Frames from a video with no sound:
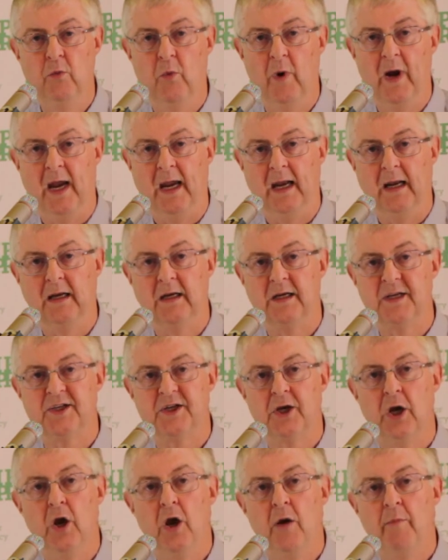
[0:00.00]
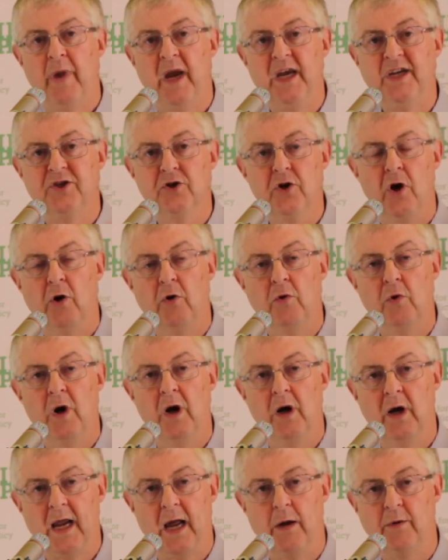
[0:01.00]
Wales pays no
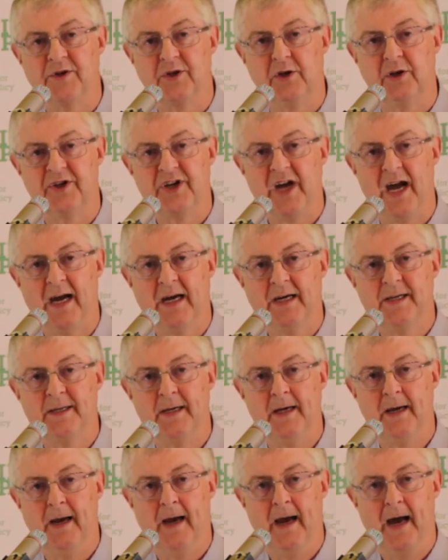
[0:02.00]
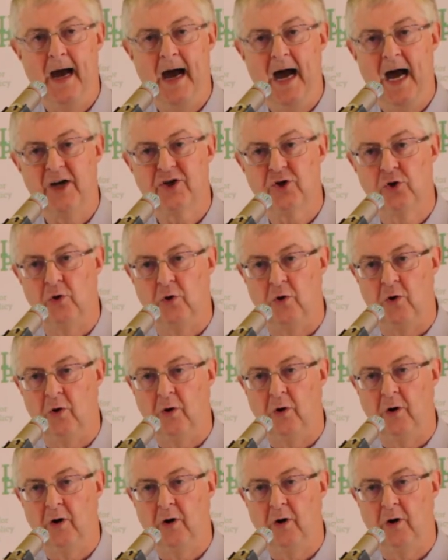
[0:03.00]
council tax at all.